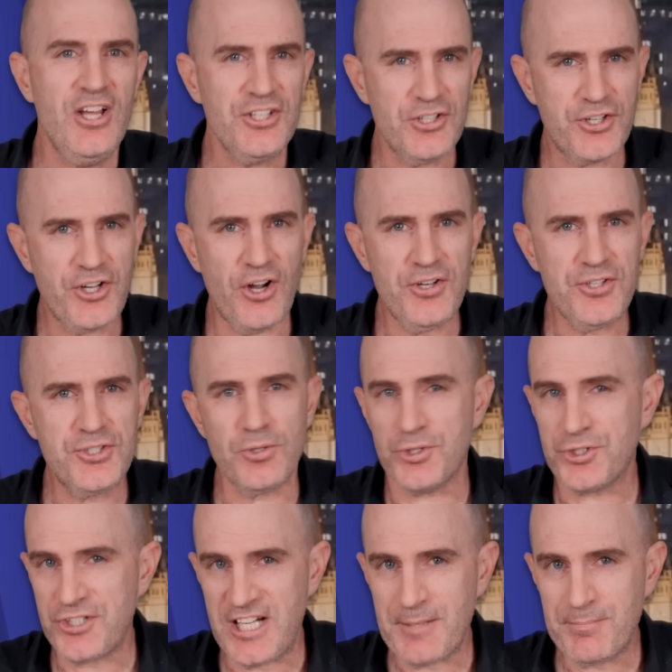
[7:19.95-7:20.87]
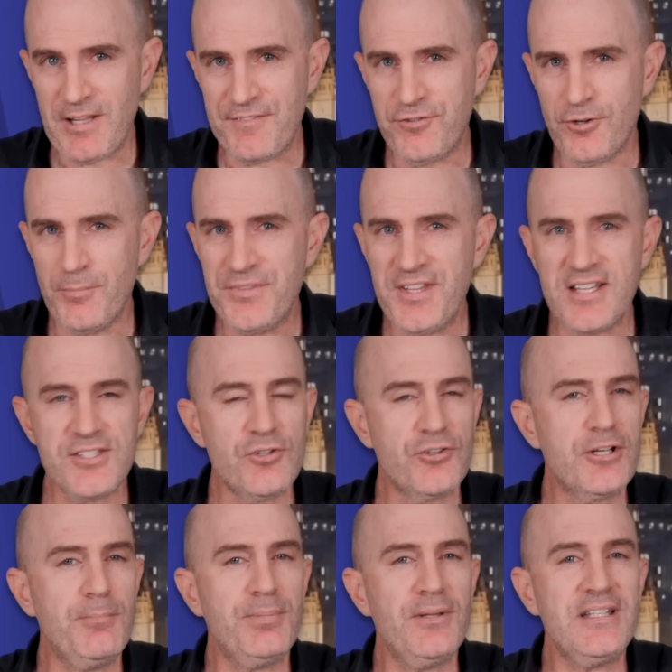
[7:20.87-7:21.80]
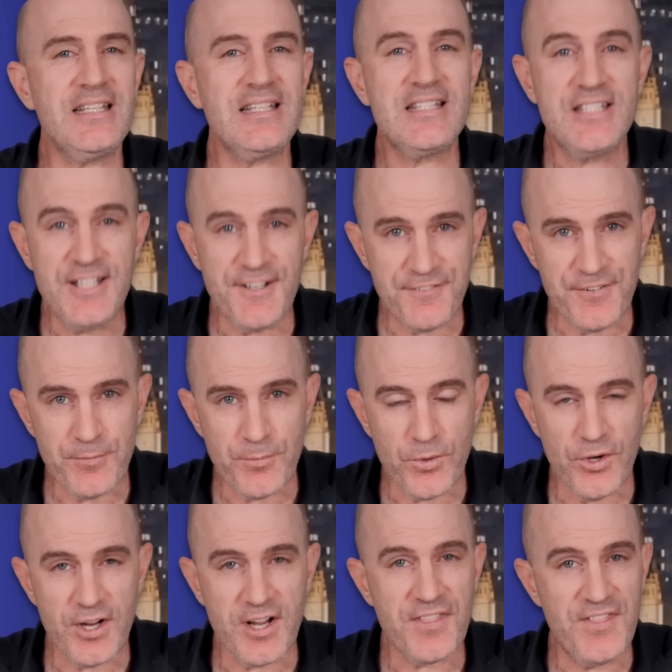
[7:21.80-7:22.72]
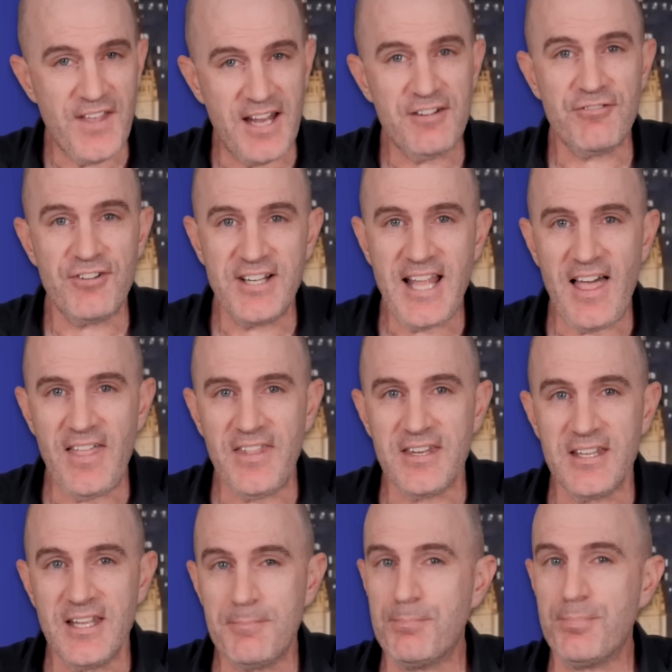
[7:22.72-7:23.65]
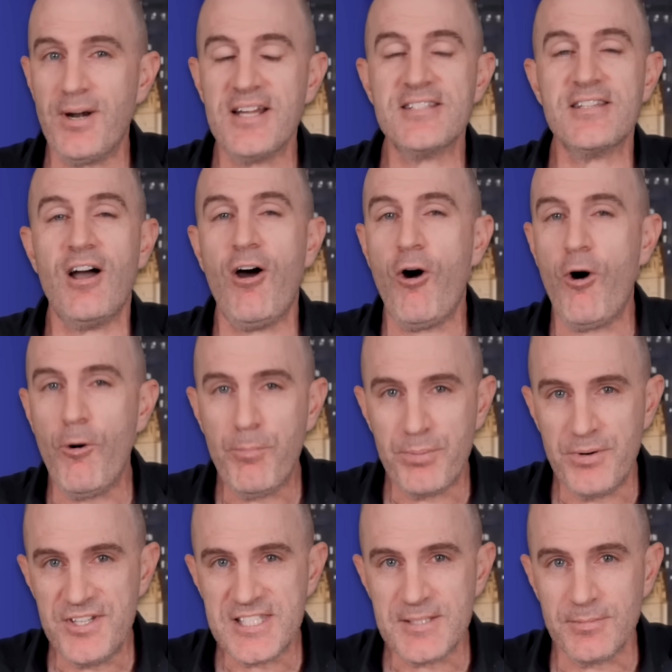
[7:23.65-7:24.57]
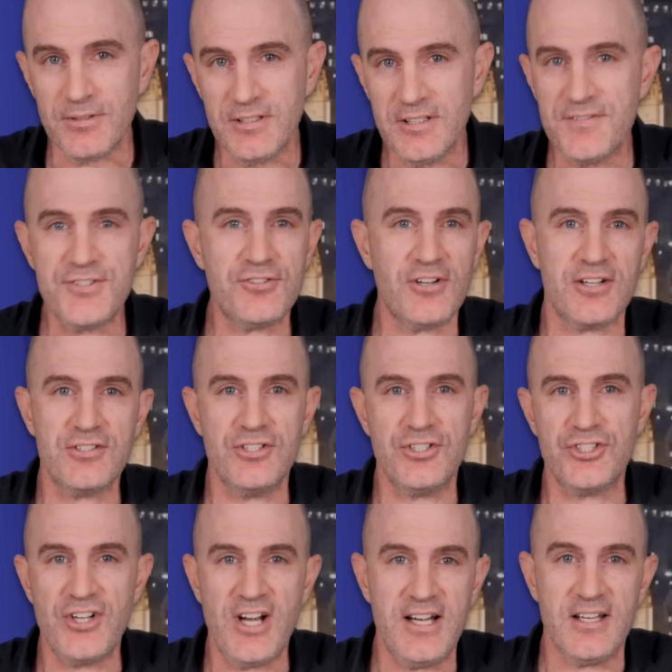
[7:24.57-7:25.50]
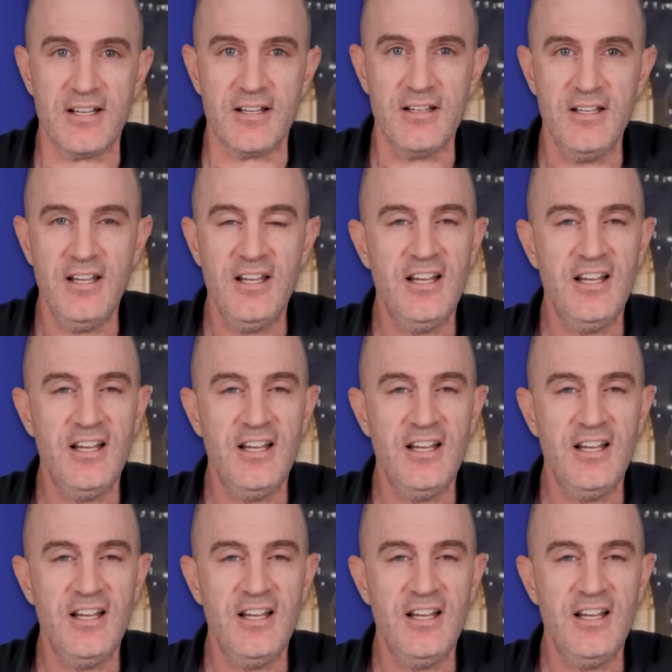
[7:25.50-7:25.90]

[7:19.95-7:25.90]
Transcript: Your coach or training platform thinks you're completing different work than reality. It breaks the whole principle of structured training.